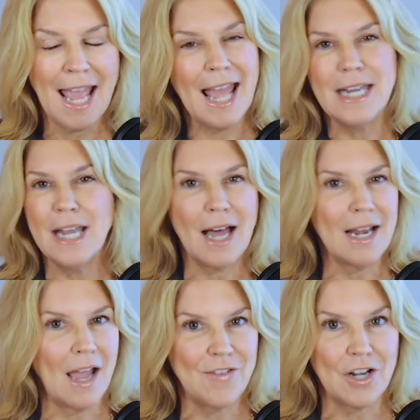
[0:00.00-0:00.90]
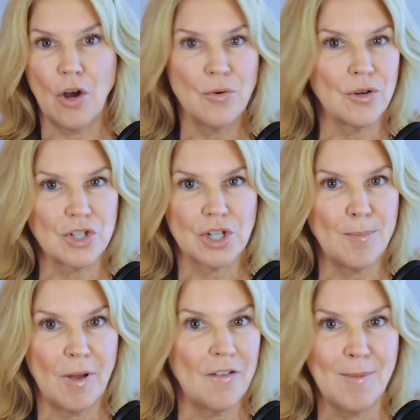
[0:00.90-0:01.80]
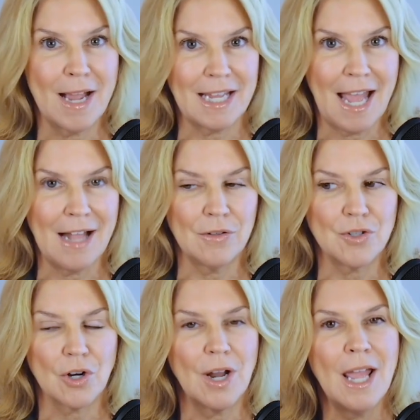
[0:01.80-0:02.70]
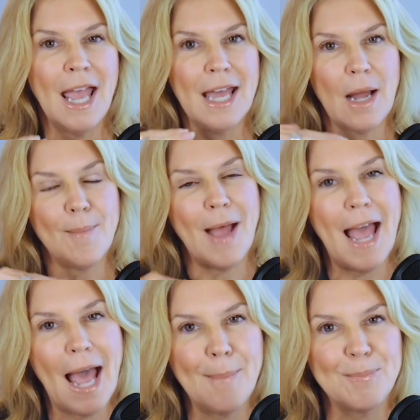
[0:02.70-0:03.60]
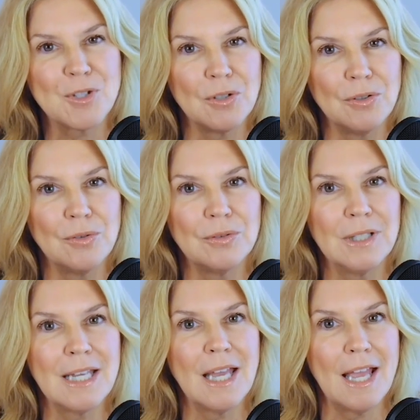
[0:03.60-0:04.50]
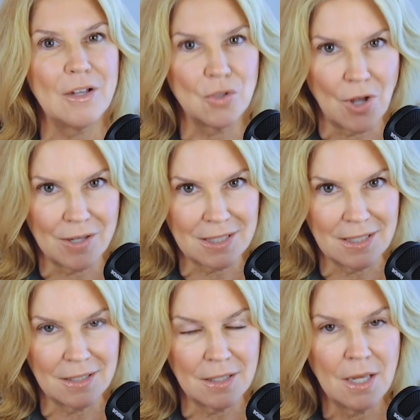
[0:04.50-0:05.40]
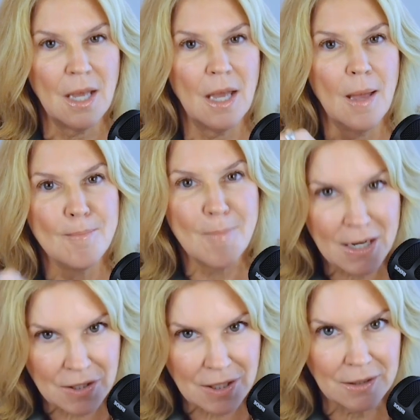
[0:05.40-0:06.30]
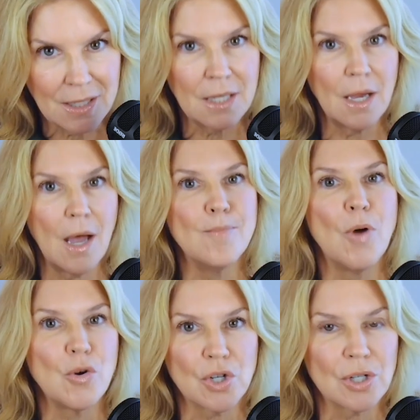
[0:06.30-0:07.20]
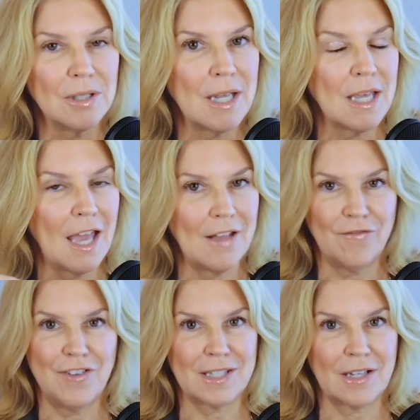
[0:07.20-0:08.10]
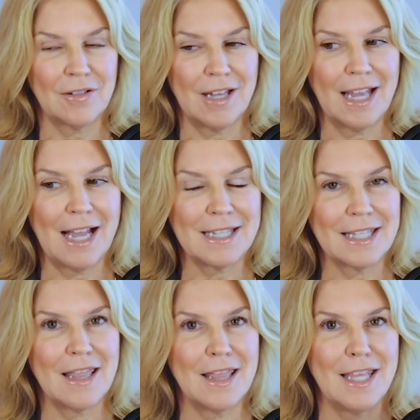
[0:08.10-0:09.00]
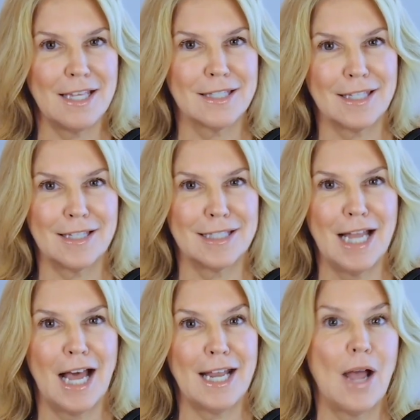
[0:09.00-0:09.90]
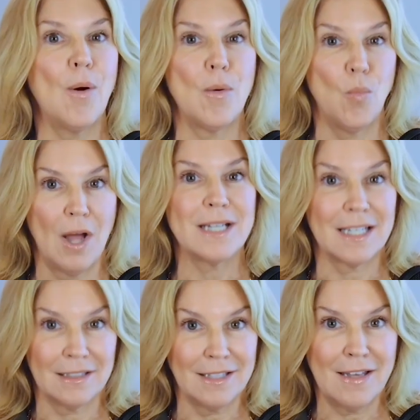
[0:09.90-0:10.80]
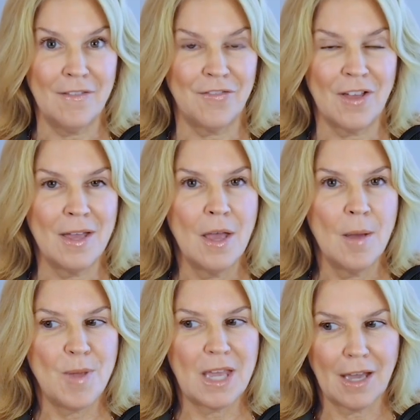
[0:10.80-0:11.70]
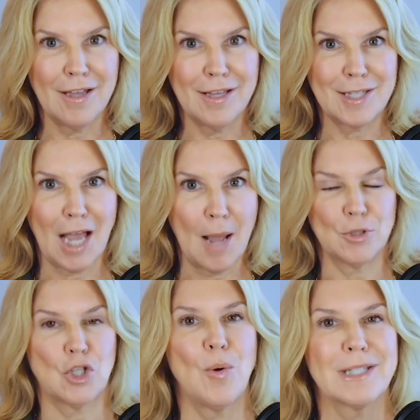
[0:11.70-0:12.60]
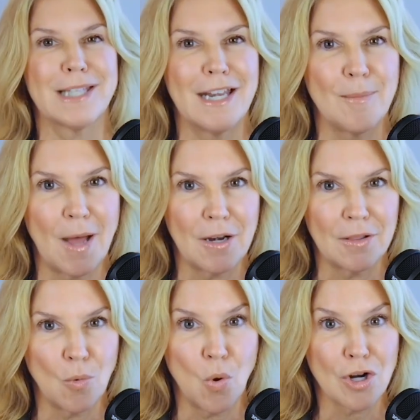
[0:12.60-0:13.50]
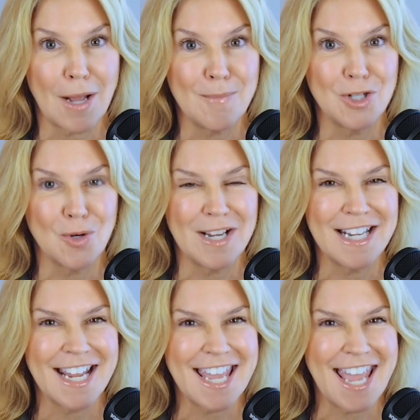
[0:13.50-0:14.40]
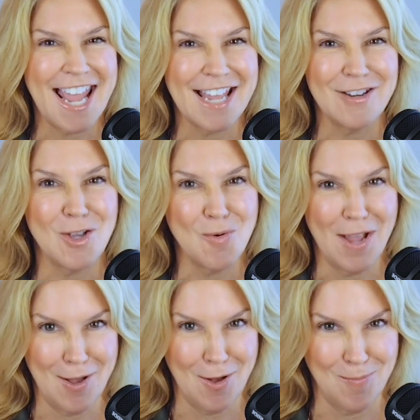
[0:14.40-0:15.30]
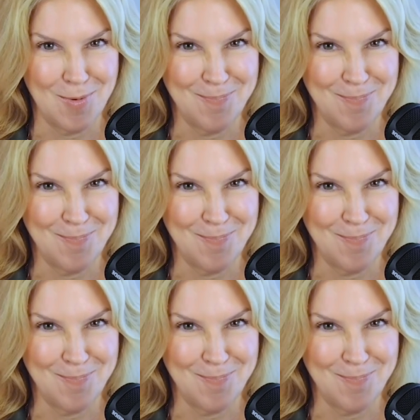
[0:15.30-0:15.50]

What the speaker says: and not having ownership of my calendar. And I'm absolutely exhausted, mentally, emotionally, and physically. I said, this is not how I want to live, because I'm so excited about the work I'm doing. Can you help?